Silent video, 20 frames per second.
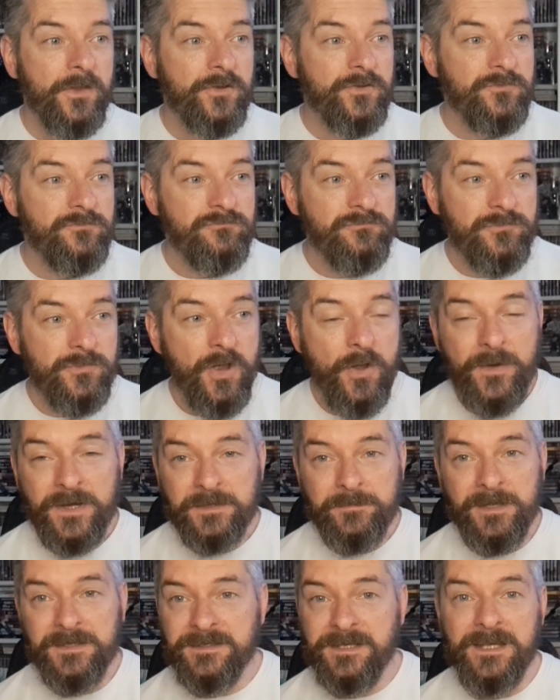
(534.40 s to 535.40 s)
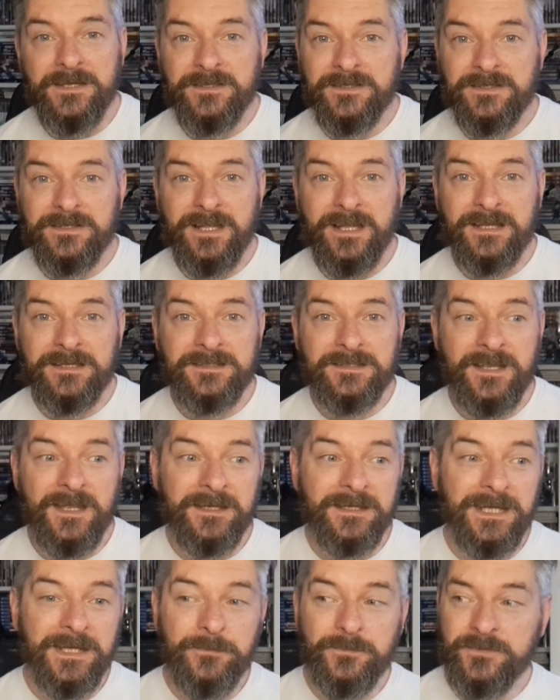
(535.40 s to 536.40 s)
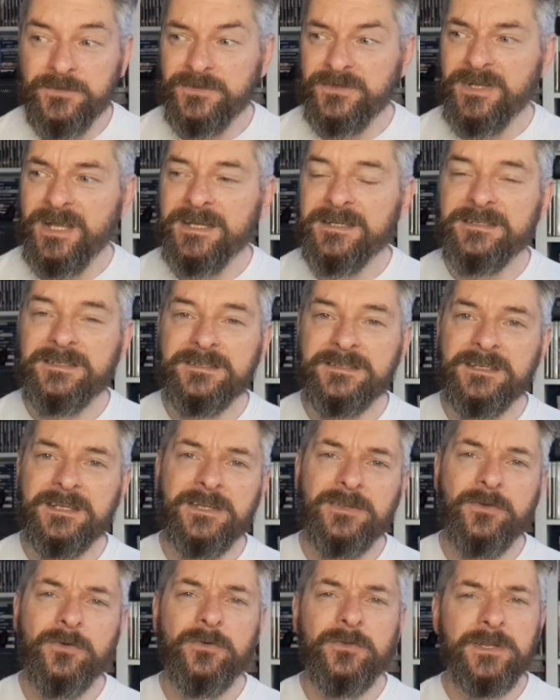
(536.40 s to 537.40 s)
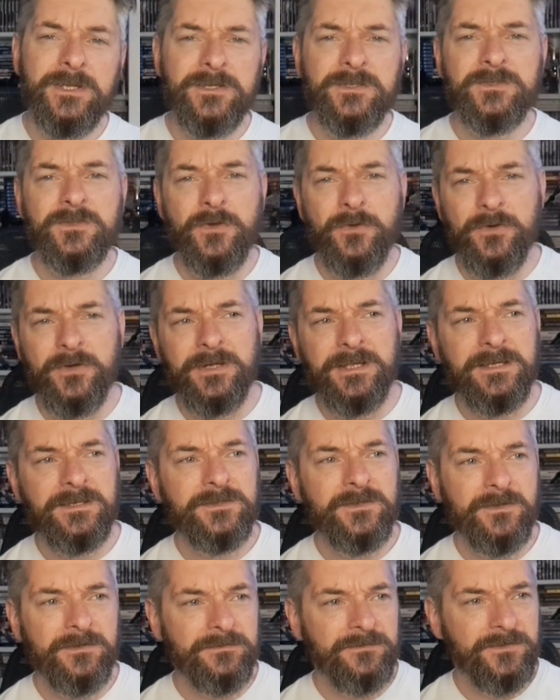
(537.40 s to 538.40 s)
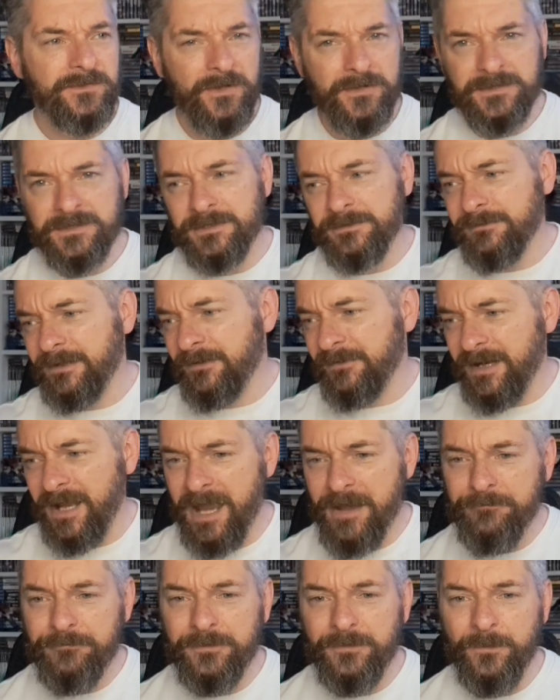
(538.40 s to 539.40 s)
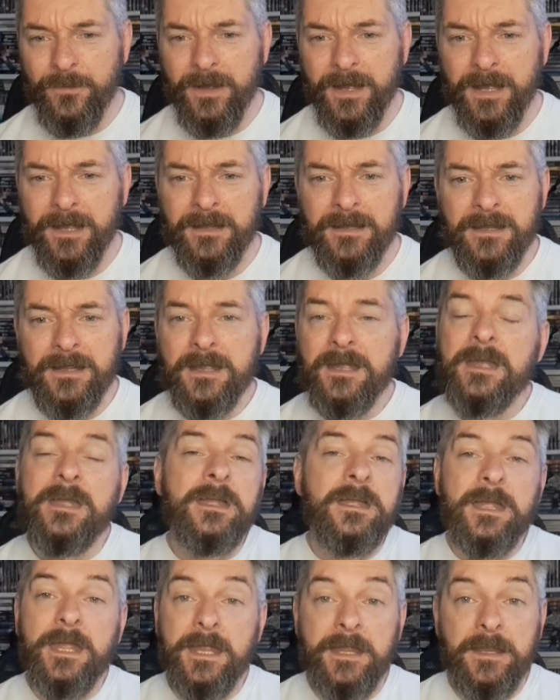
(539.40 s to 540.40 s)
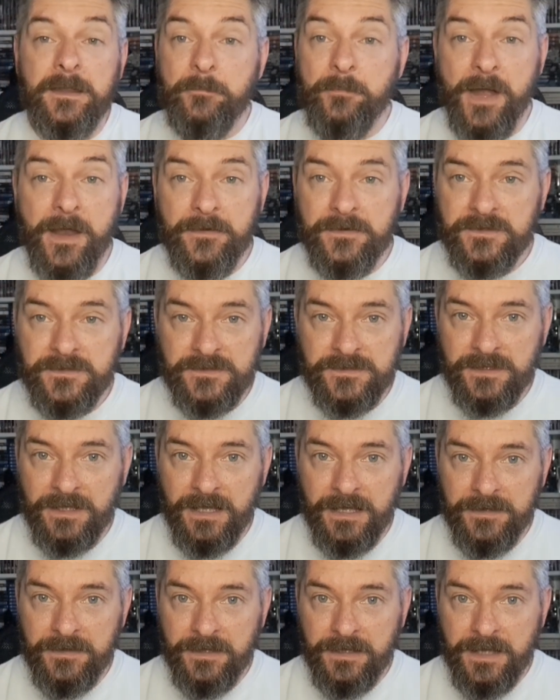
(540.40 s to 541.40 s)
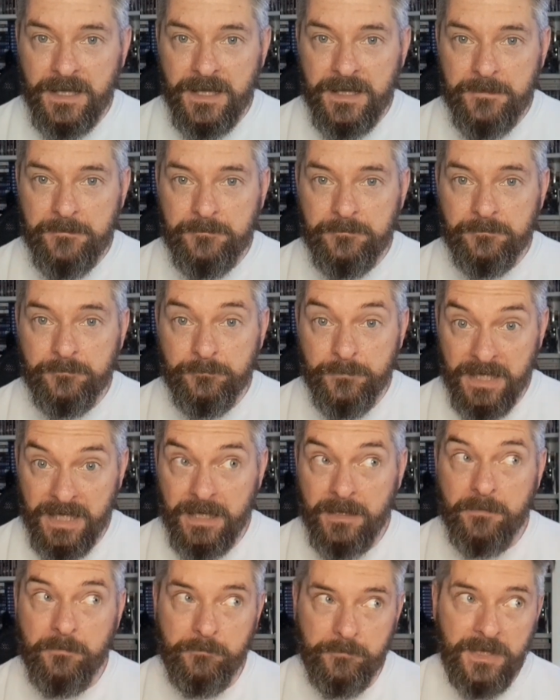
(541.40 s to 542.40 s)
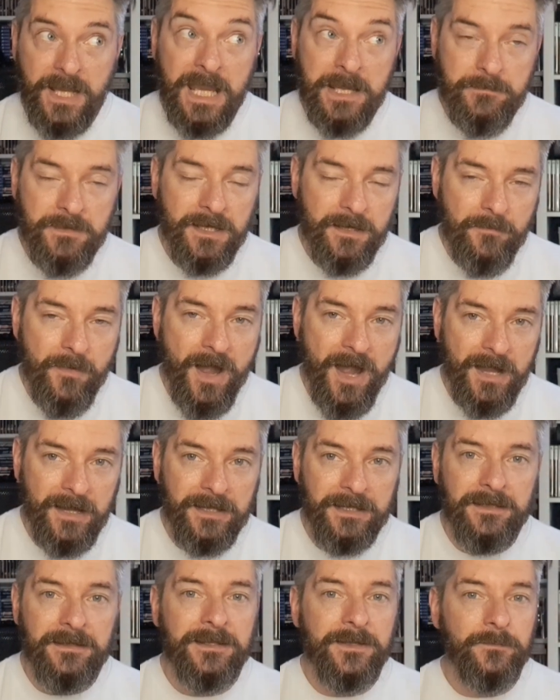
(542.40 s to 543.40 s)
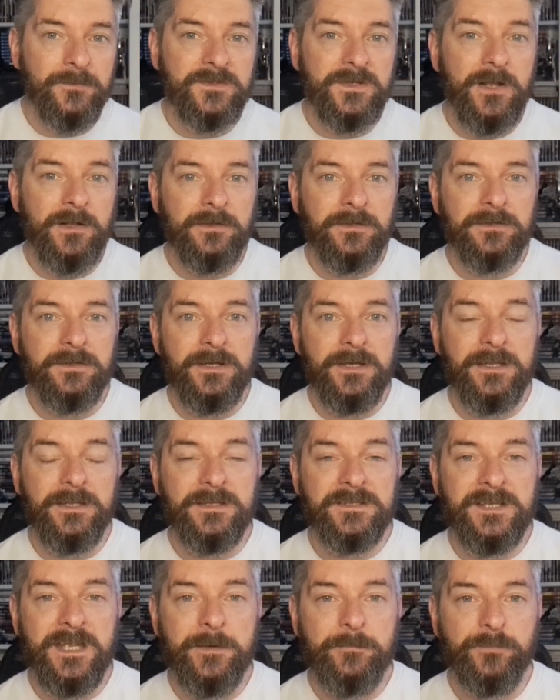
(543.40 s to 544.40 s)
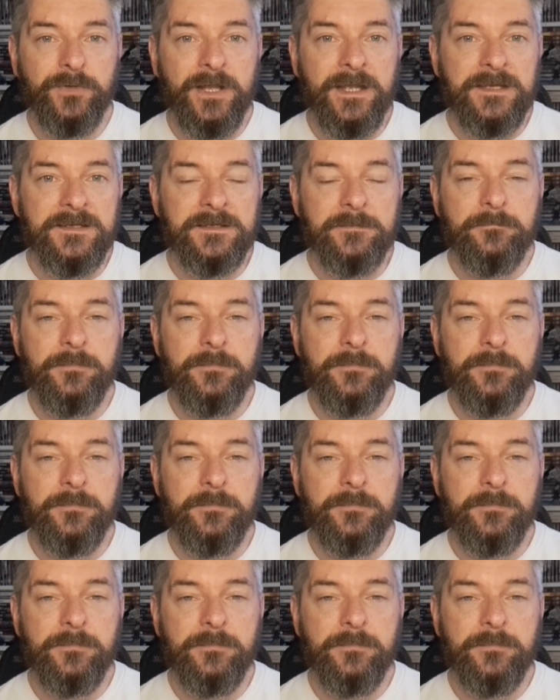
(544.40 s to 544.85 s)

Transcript: No expectations, like I said. It was just nice to see all these toys dotted around everywhere. In comparison to like the gaming market that was held at the same place in